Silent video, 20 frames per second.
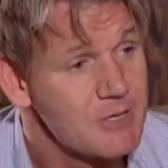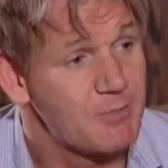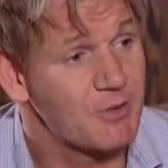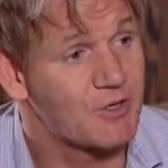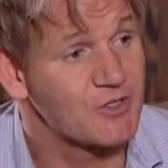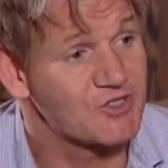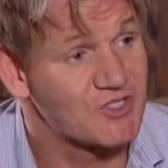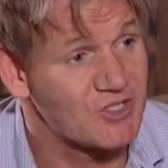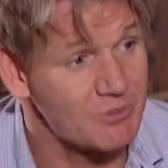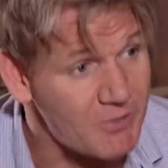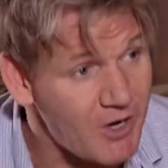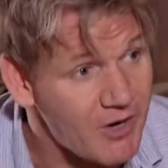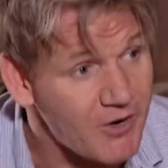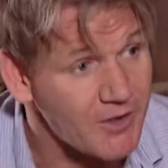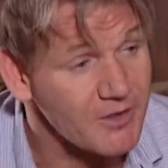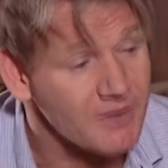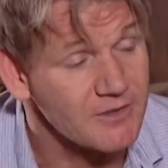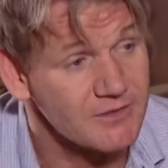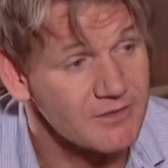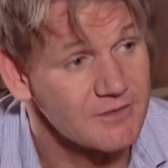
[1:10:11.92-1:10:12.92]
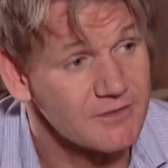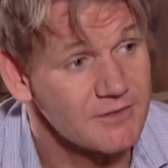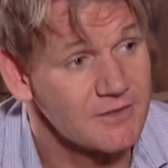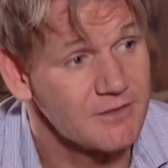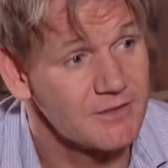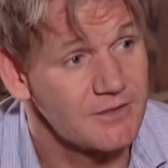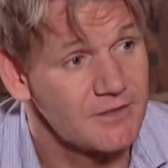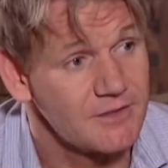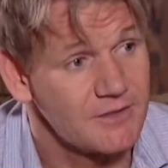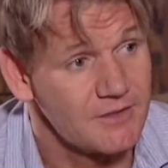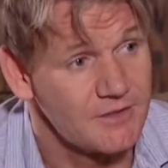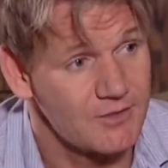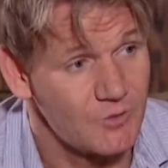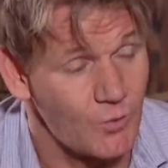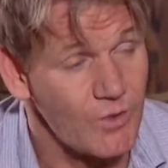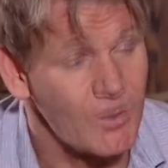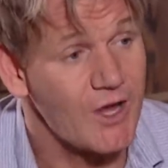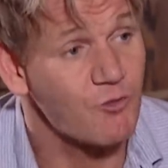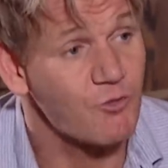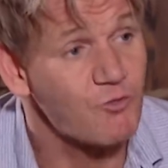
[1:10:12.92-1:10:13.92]
because tomorrow
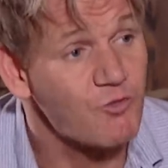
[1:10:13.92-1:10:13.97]
we are